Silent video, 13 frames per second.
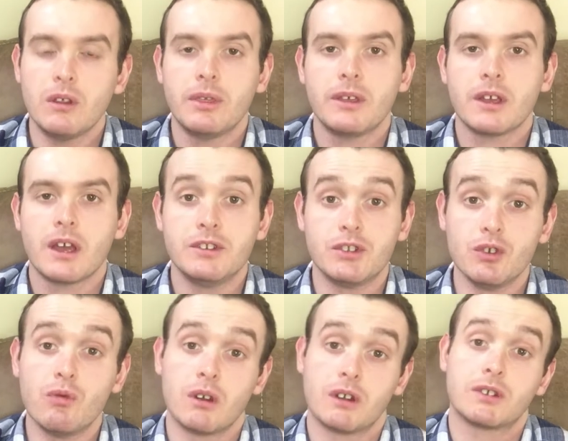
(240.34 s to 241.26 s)
thing I do
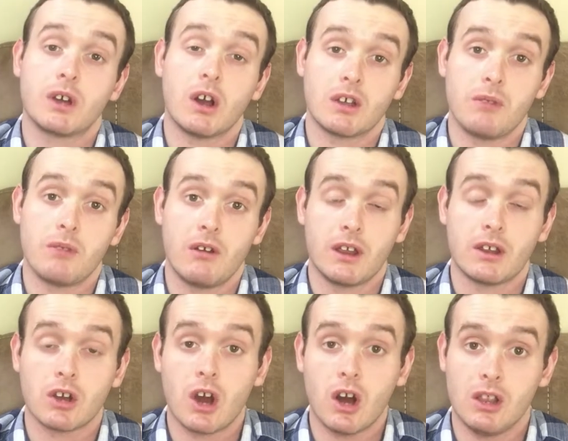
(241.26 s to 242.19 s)
want to talk about and
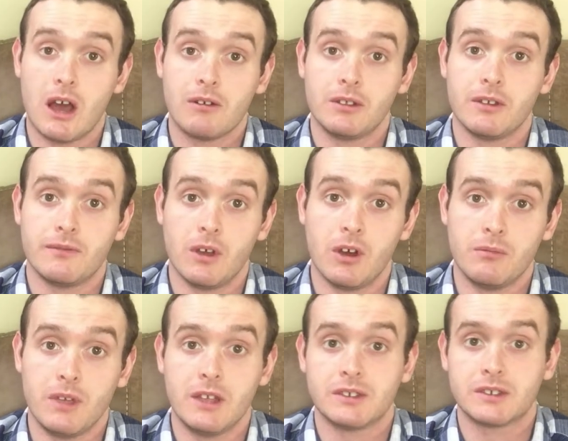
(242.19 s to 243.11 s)
call out in the
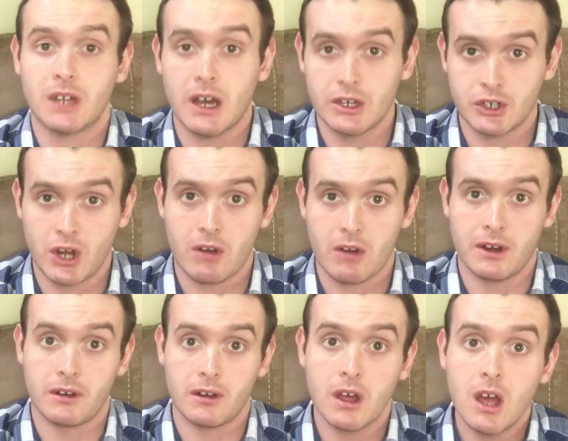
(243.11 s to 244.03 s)
film is Tye
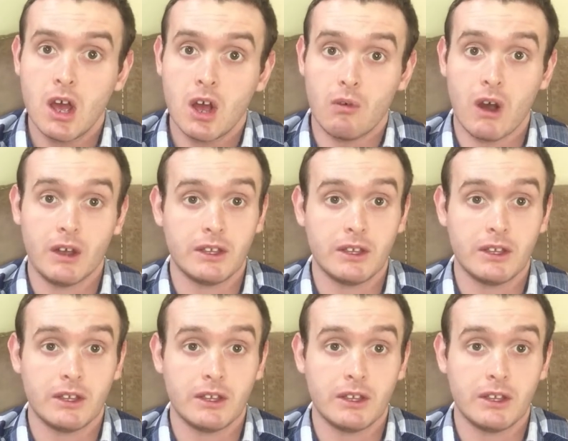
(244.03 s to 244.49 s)
Sheridan. While